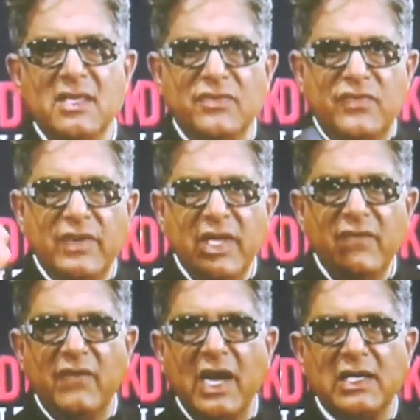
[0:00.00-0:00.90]
Three
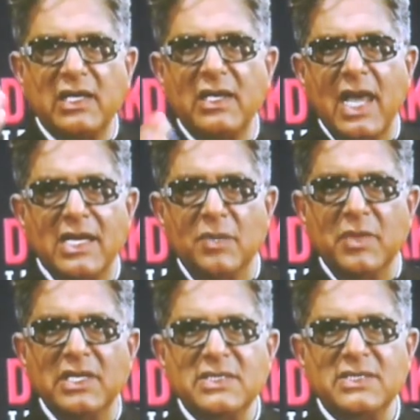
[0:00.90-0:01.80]
vital
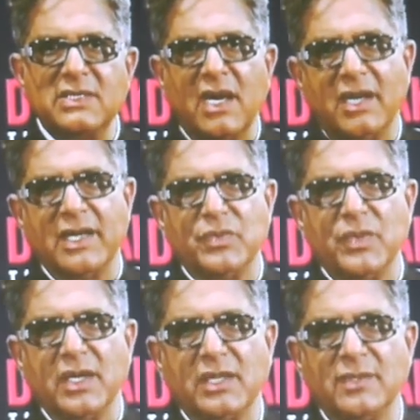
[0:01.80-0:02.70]
elements are at
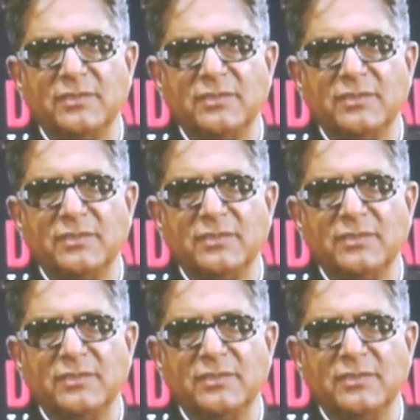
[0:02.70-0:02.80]
work.